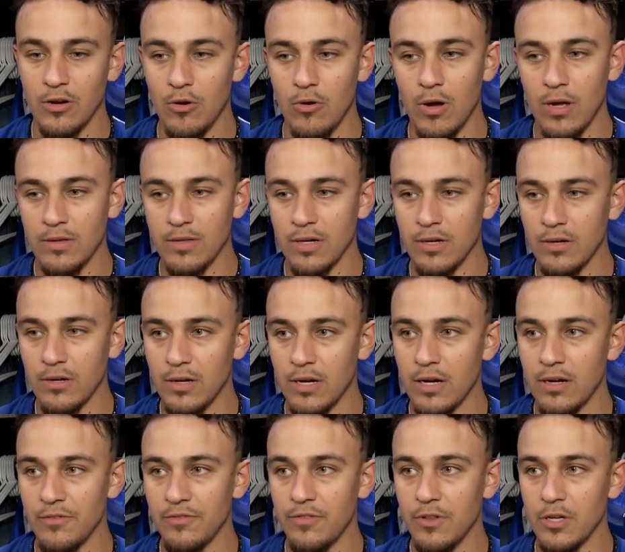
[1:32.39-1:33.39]
go out there and
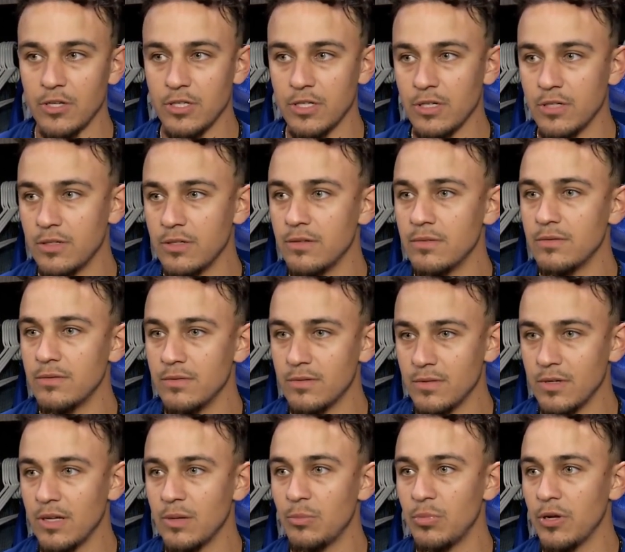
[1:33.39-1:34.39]
kind of flush it
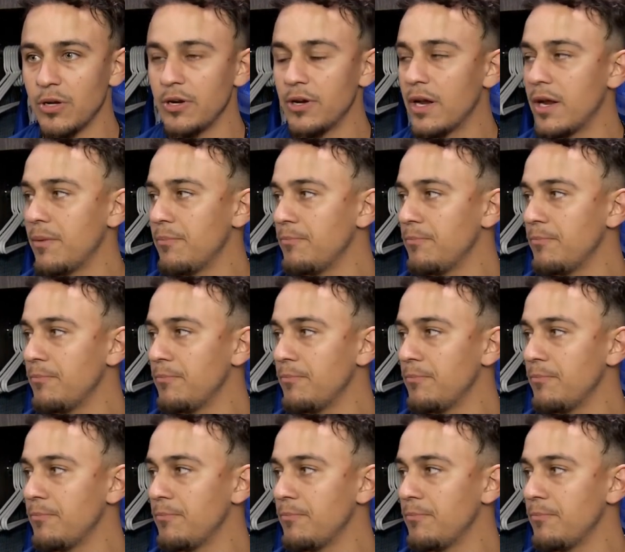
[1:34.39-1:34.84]
and play your game.